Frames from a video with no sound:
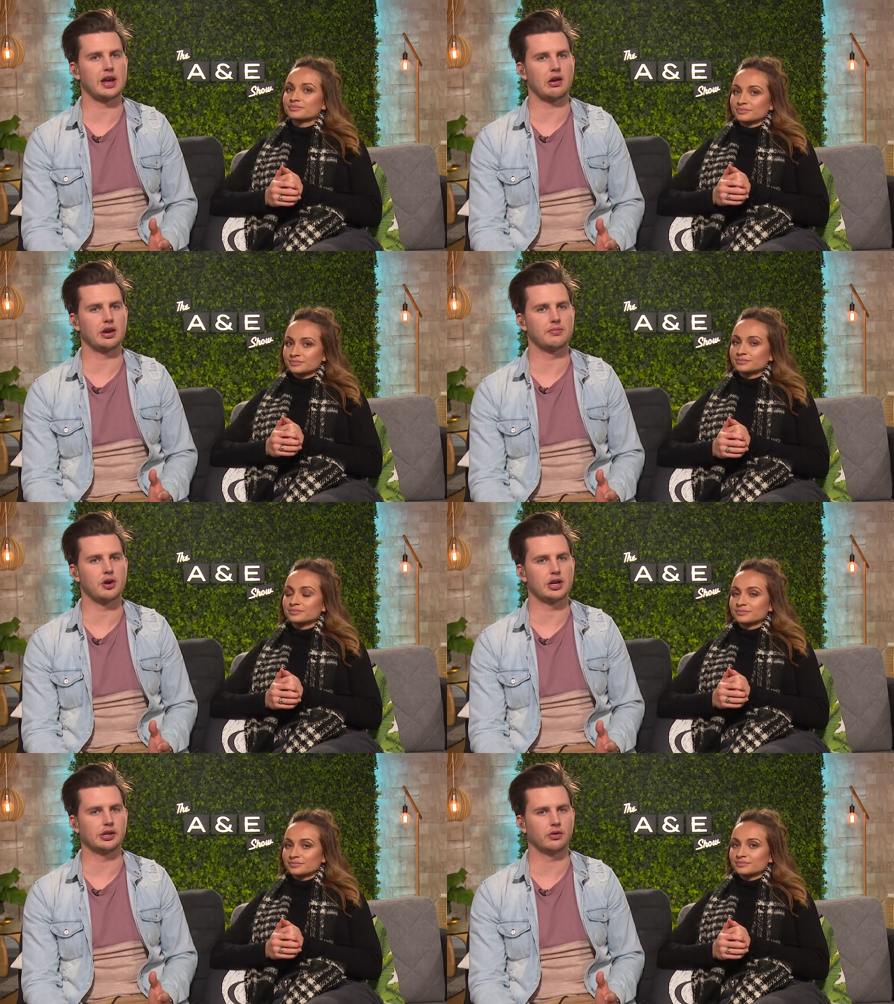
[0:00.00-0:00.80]
Speaker 1: Harry,
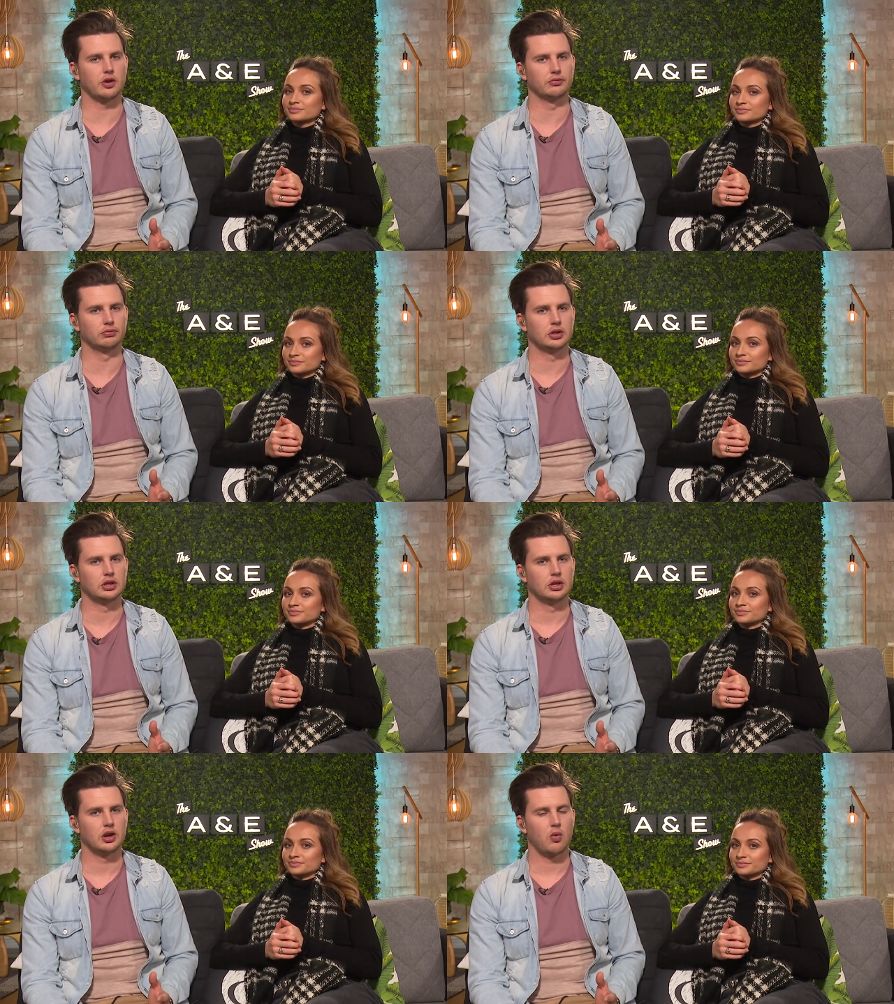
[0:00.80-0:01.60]
Hermione and Ron.
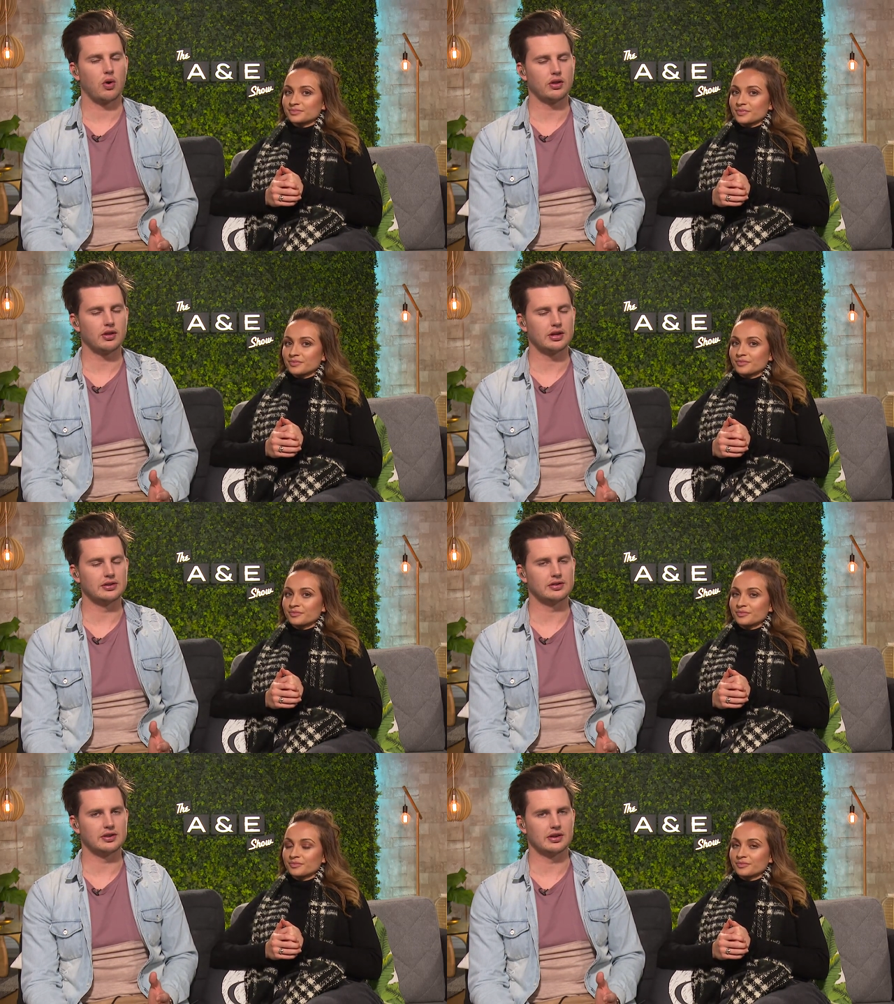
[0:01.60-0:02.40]
Speaker 2: Mm-hmm.
Speaker 1: One of
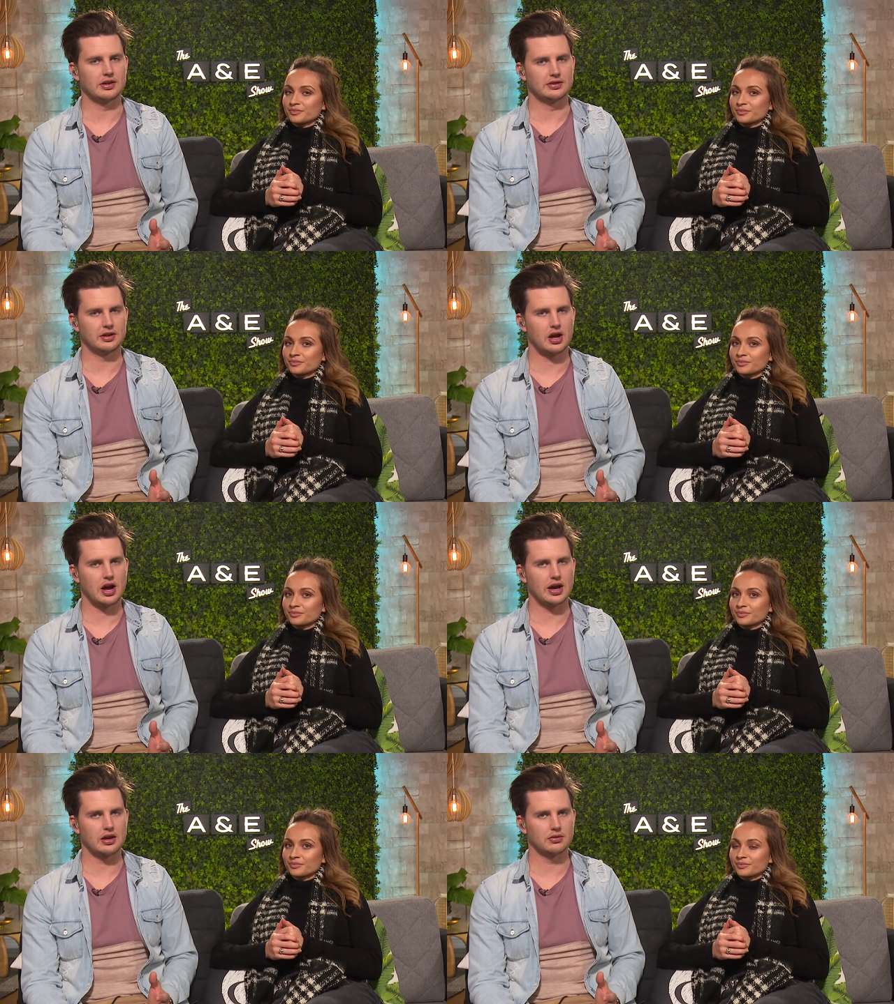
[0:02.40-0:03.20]
these is a
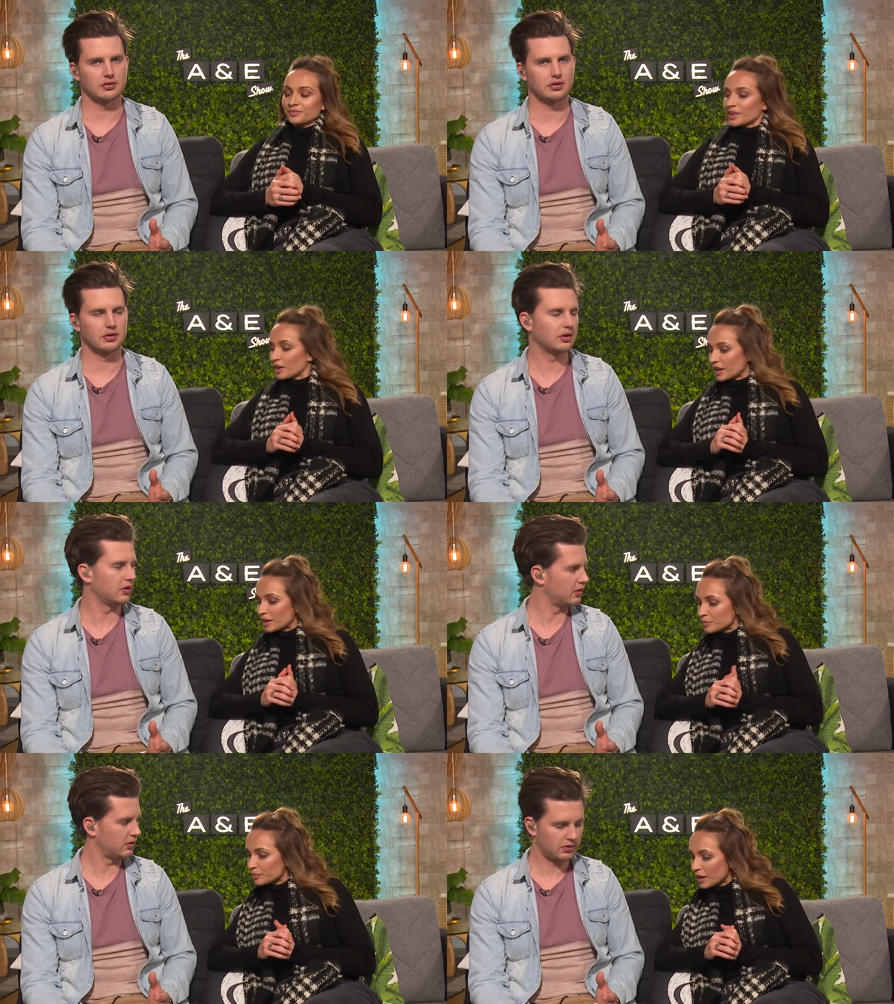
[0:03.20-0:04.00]
lie.
Speaker 2: Okay.
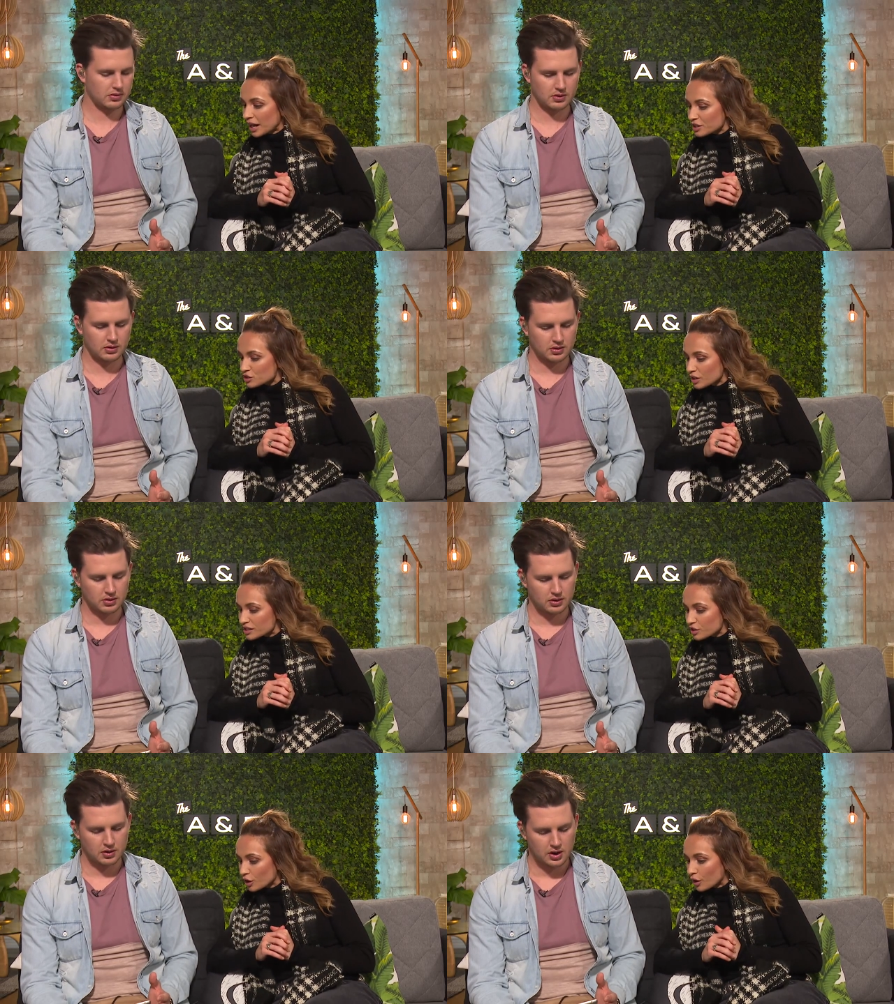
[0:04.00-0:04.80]
How did you guys
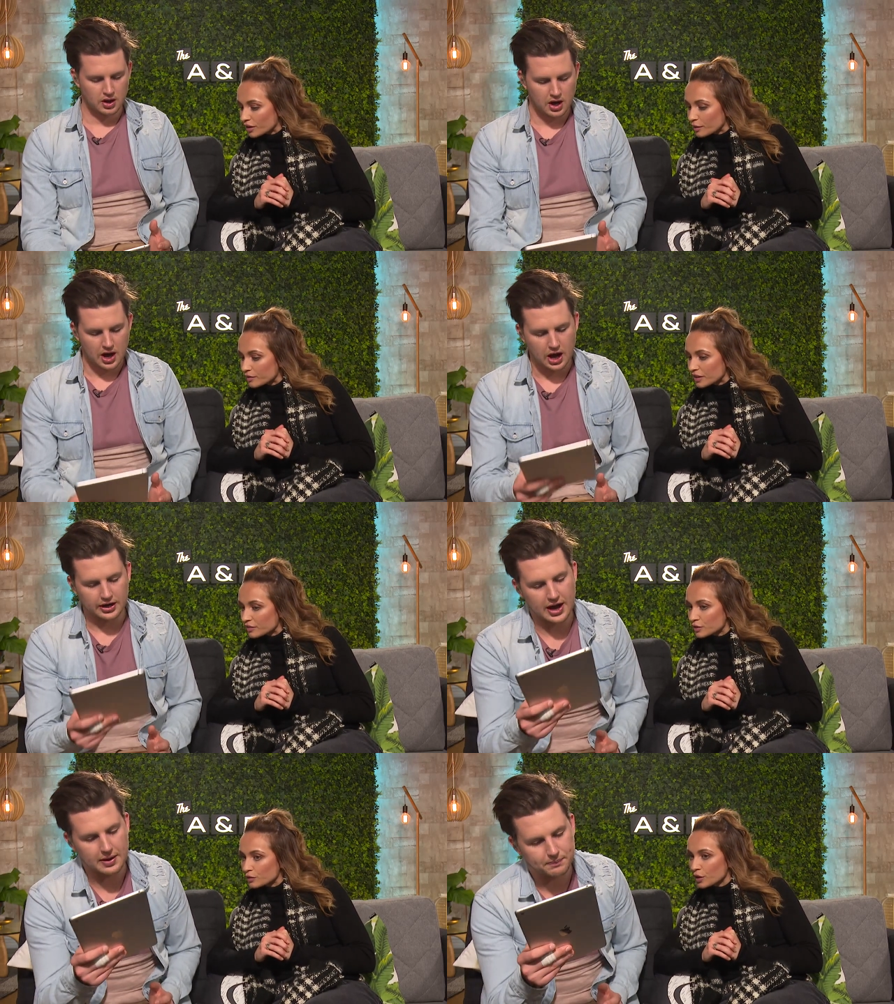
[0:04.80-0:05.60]
go? Okay, we've
Speaker 1: had
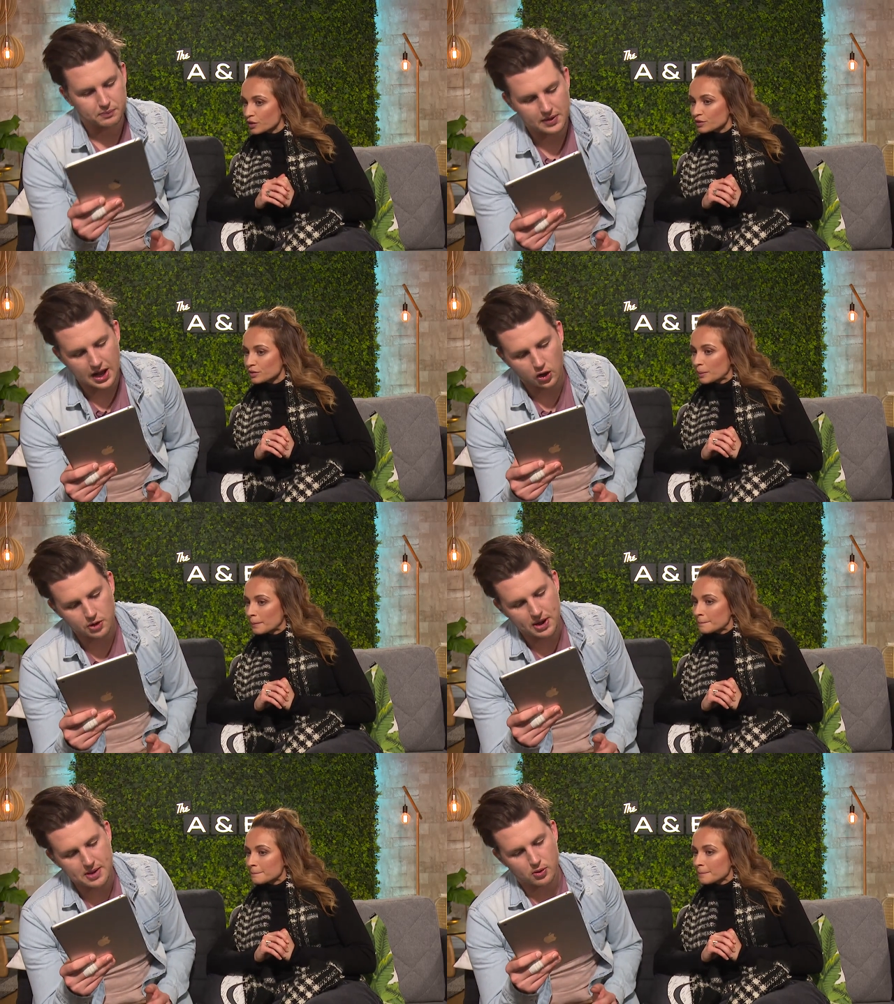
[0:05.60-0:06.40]
okay. two votes. A lot of
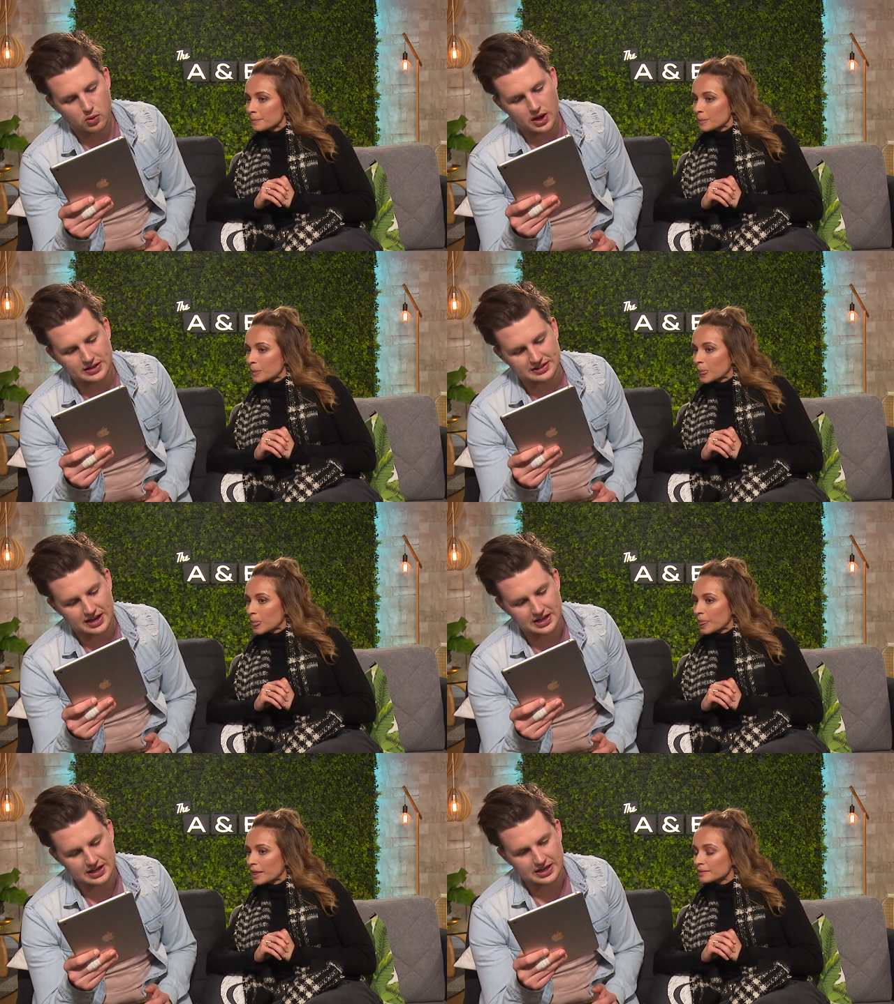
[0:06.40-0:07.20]
people are
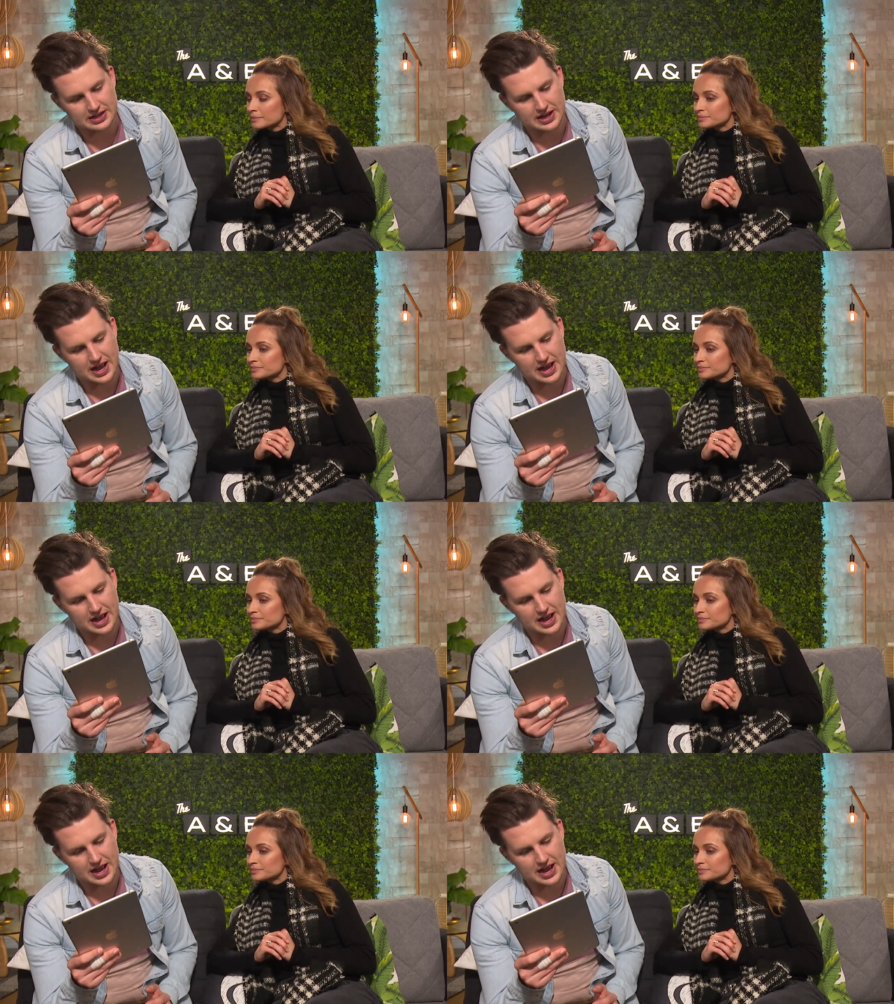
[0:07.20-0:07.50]
saying